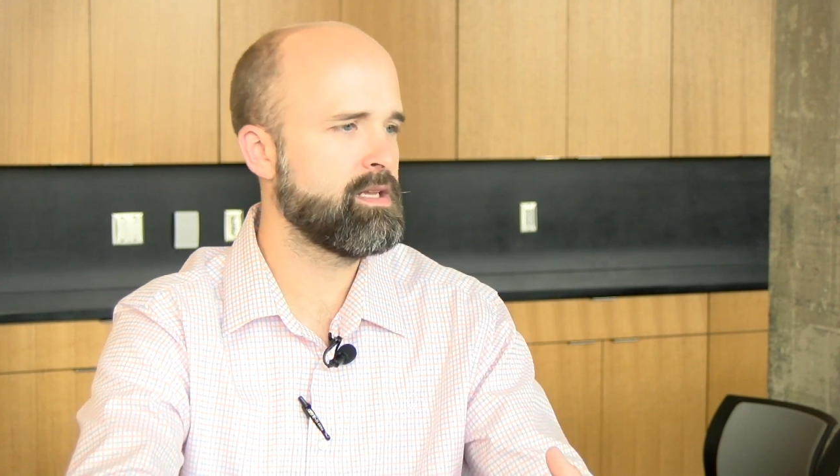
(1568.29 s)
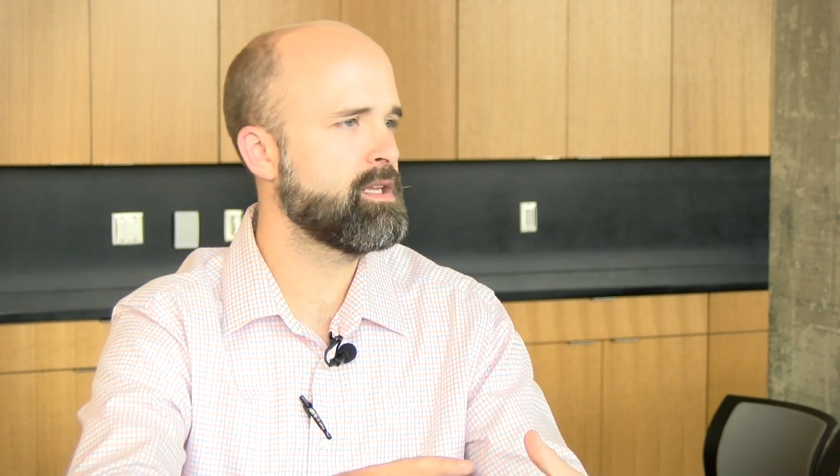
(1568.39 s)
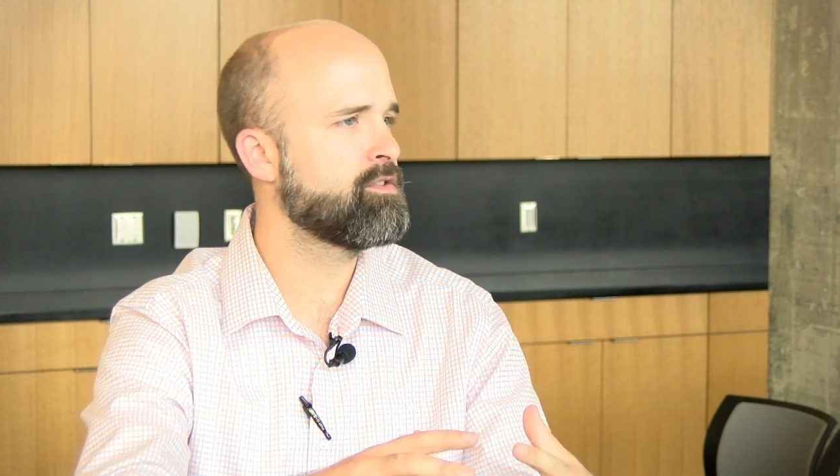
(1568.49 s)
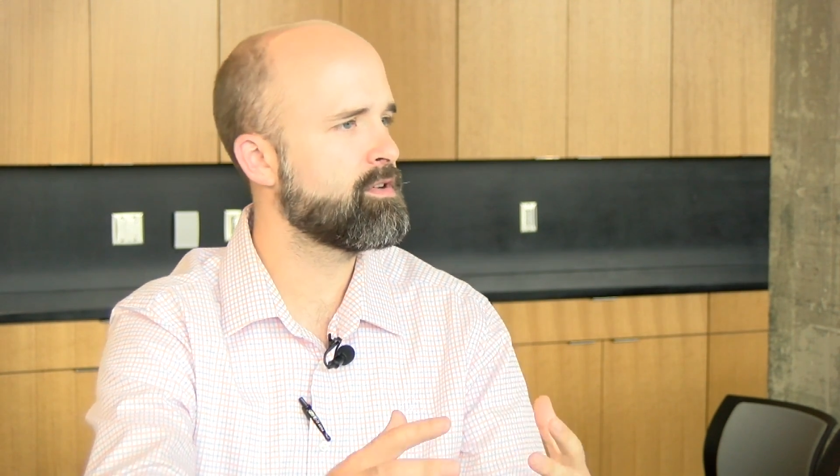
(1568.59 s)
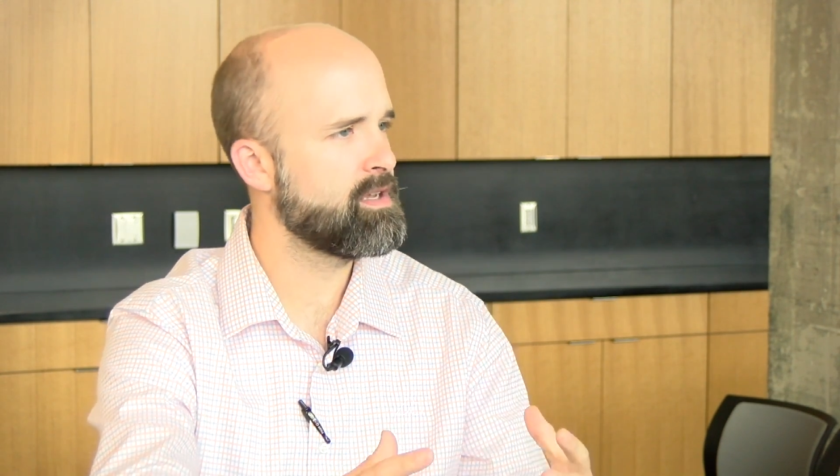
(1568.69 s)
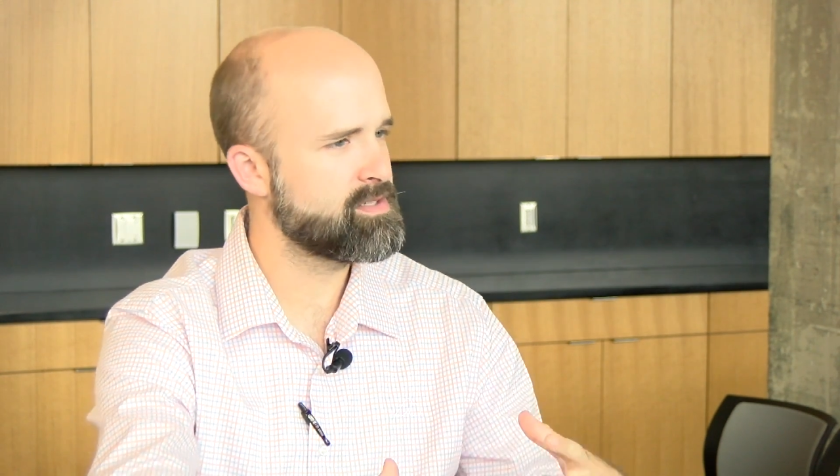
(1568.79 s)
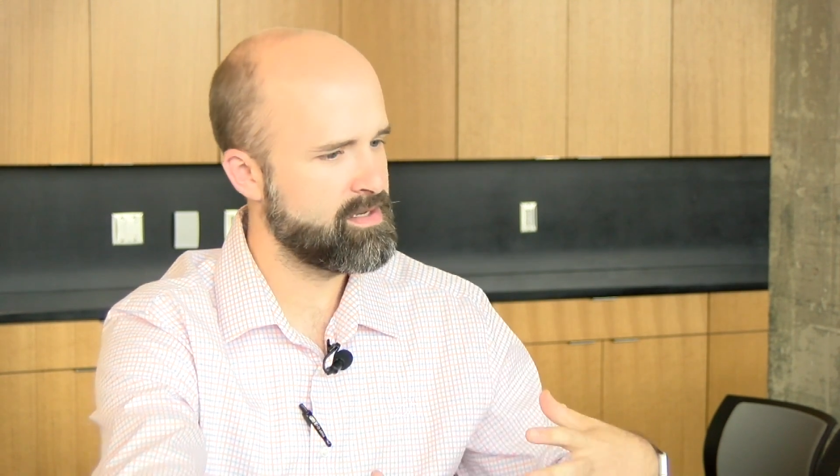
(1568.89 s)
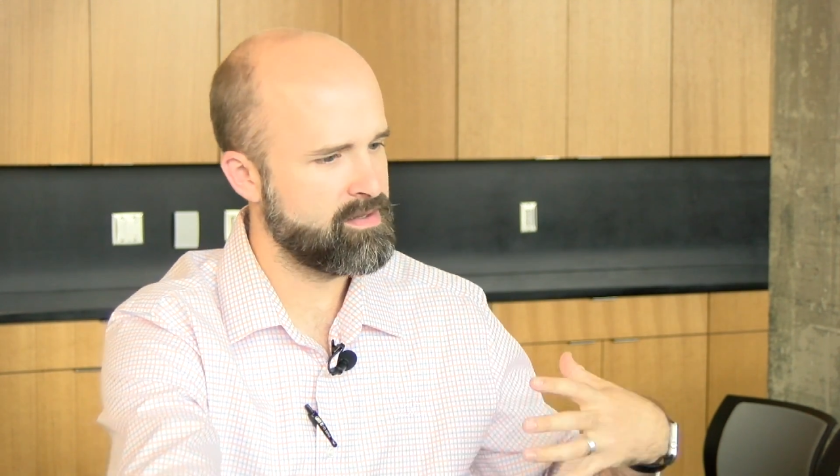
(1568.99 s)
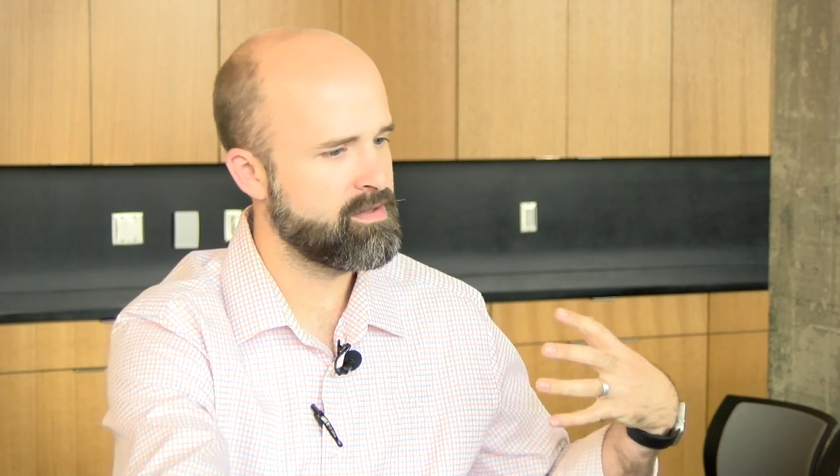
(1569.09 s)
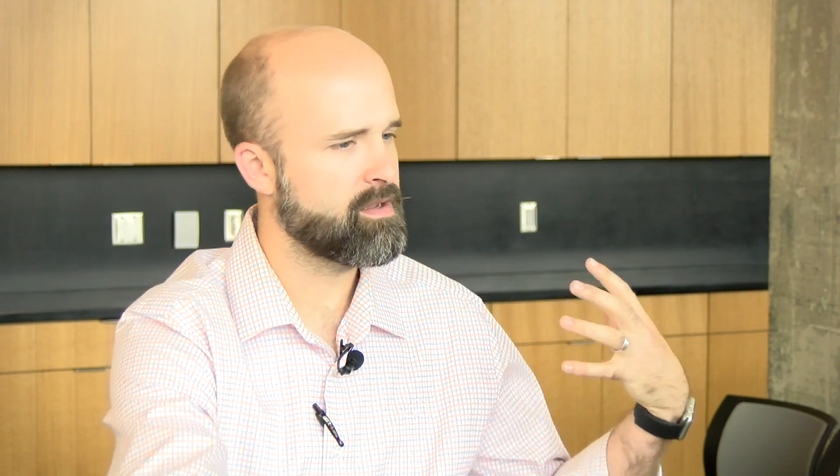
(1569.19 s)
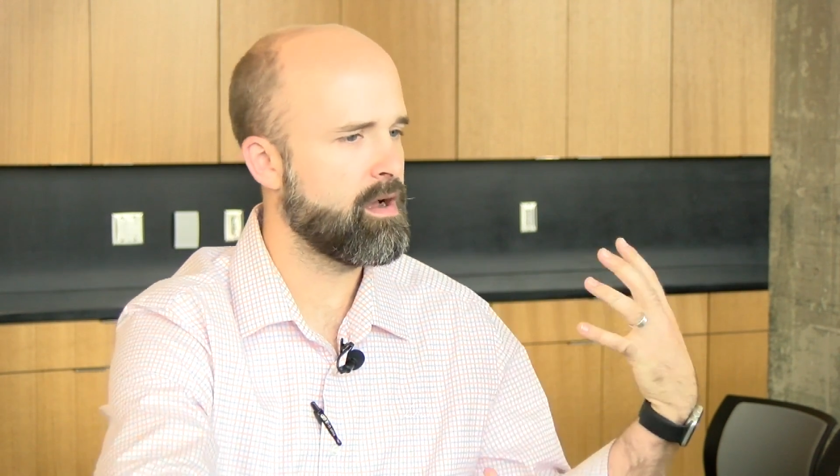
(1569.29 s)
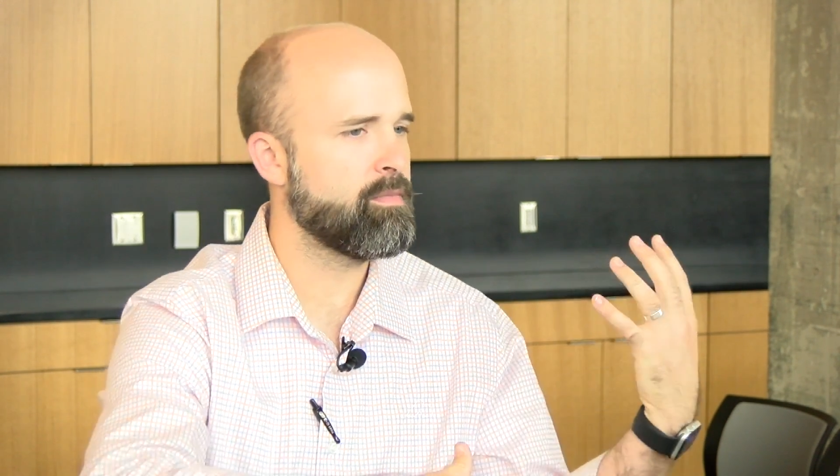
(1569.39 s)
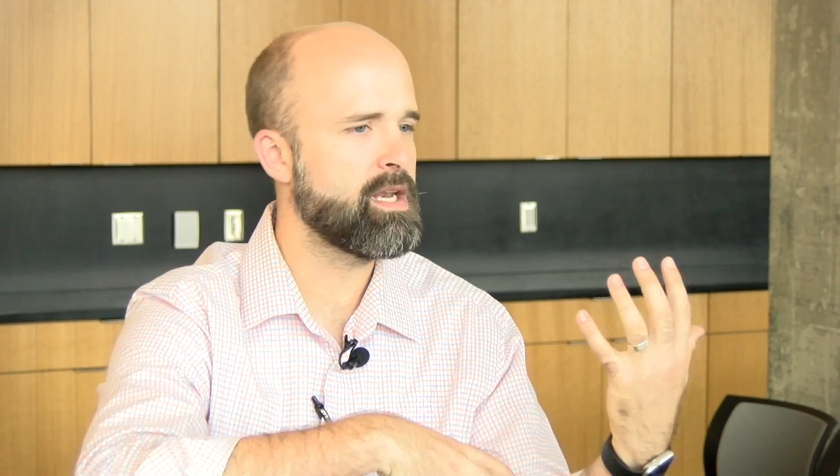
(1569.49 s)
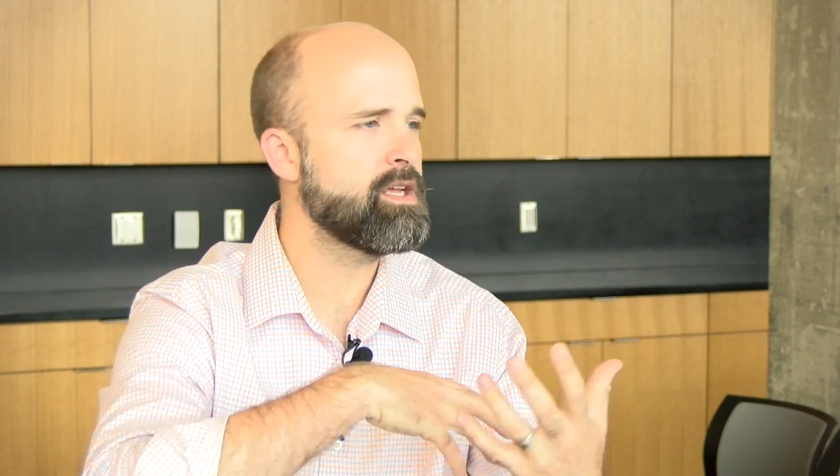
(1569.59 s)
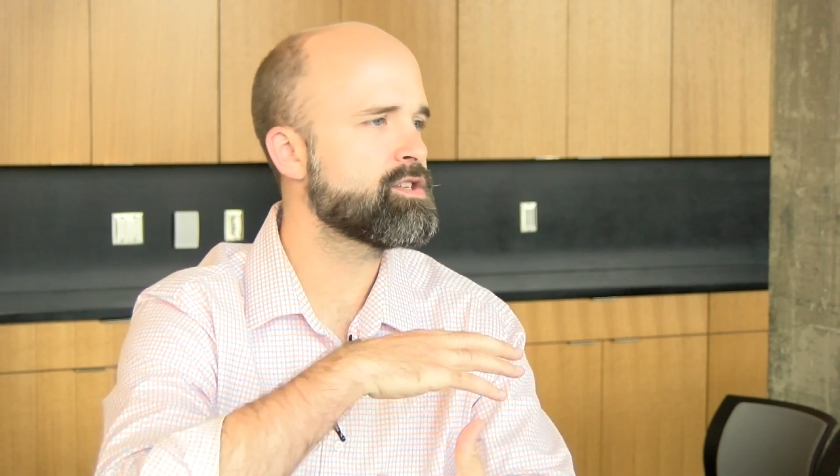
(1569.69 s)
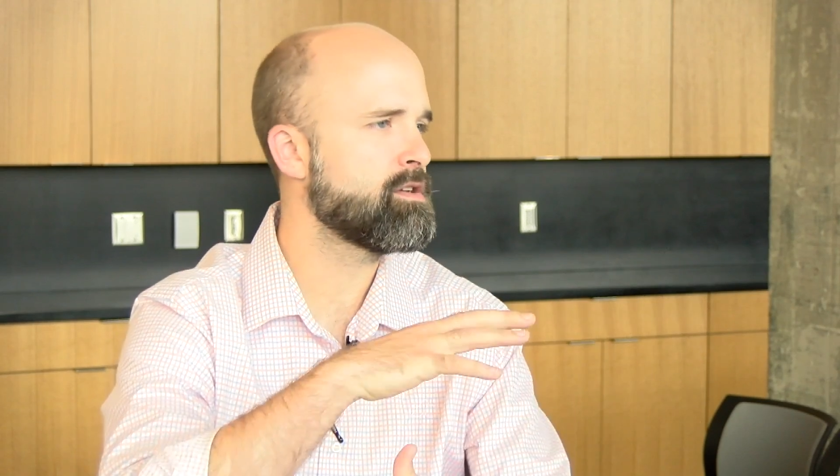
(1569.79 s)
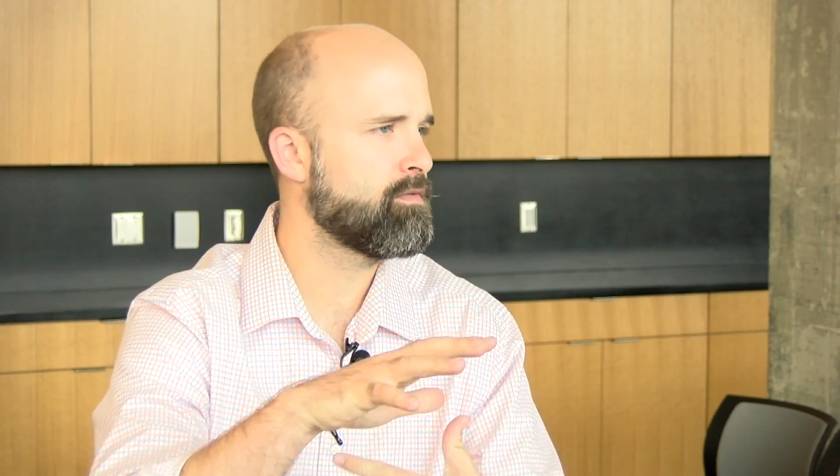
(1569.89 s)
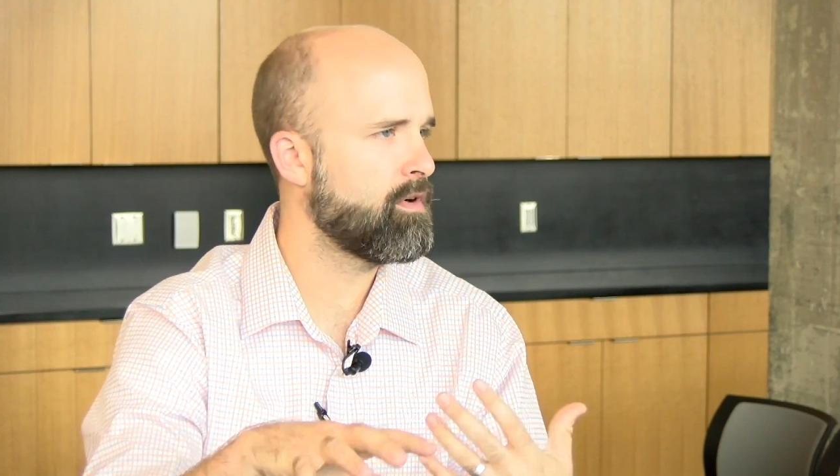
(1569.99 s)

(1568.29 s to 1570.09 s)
interested in the combination of